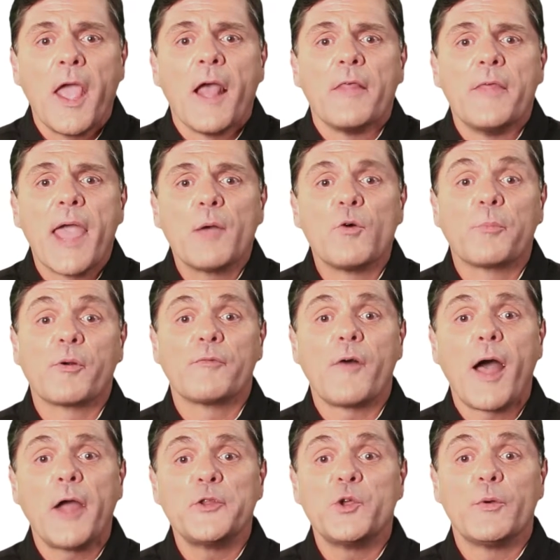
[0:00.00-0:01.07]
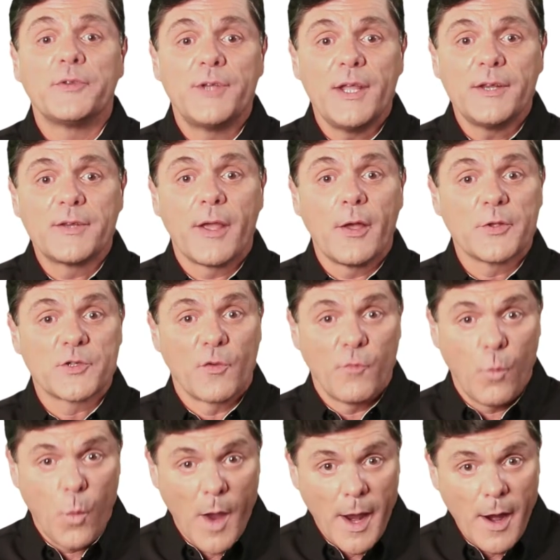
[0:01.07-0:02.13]
They will provide you with details of
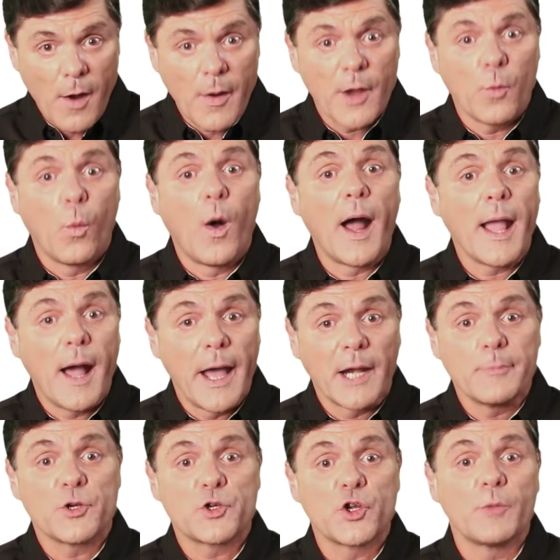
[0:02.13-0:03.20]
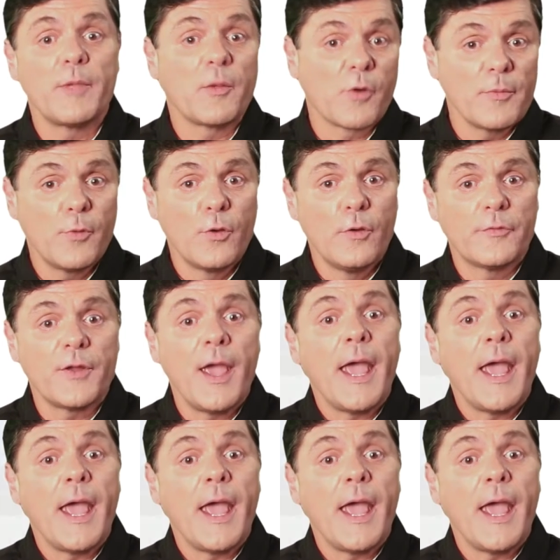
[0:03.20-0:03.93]
where and why items should be removed